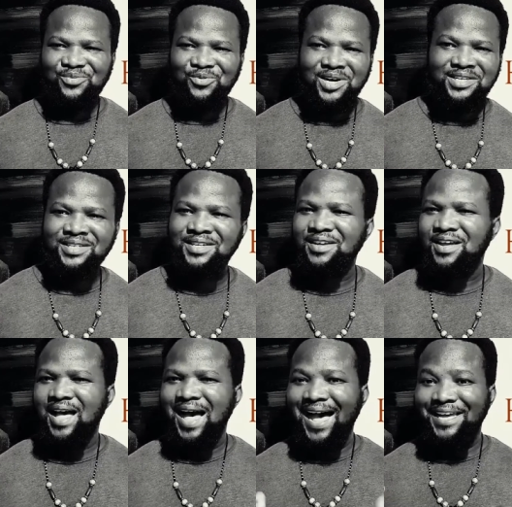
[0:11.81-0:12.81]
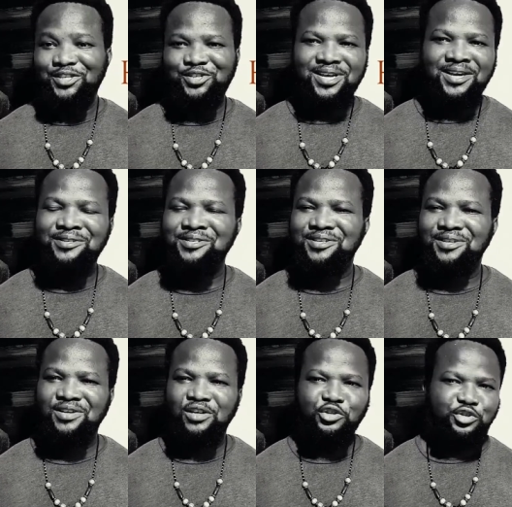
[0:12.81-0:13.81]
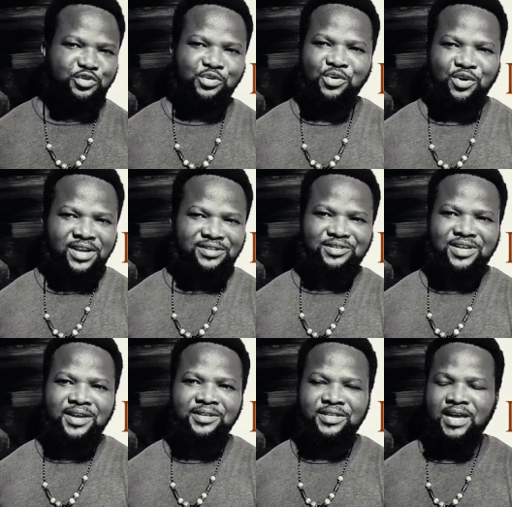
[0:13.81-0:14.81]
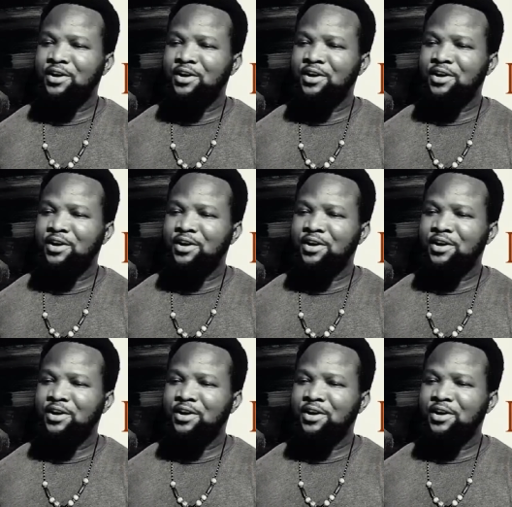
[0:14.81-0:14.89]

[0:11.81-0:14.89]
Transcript: One, hindsight. Two, insight.